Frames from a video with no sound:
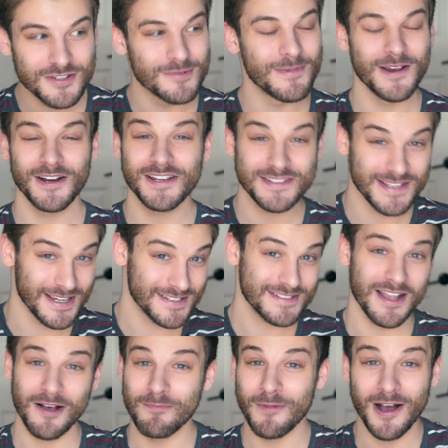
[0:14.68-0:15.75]
to America's Next
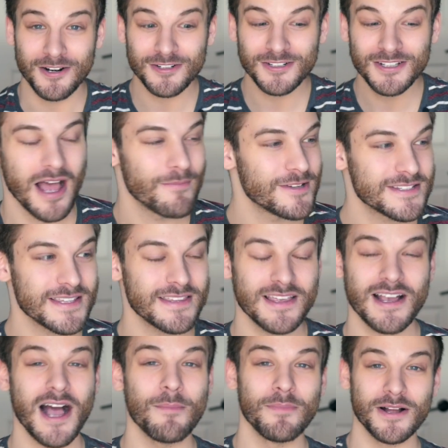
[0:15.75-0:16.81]
Top Model. Obviously,
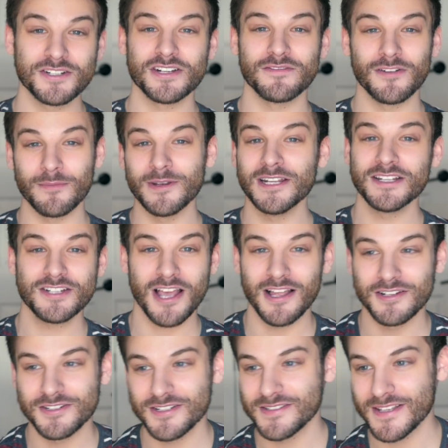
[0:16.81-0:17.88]
they got budget for mini
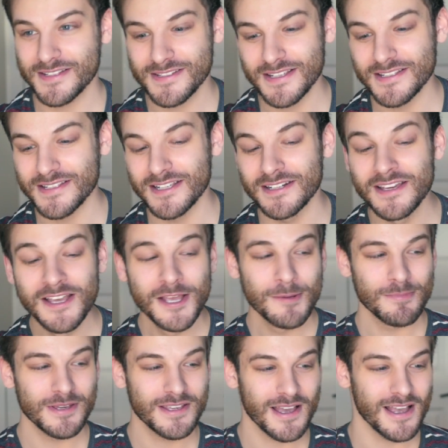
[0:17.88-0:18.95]
challenges this season
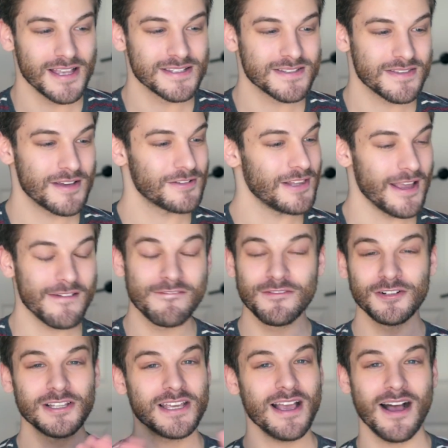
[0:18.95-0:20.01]
because they're like
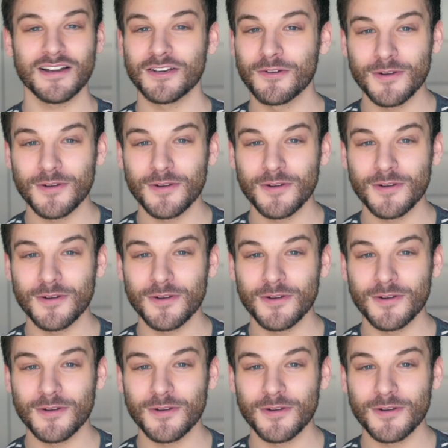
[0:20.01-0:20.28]
fully on a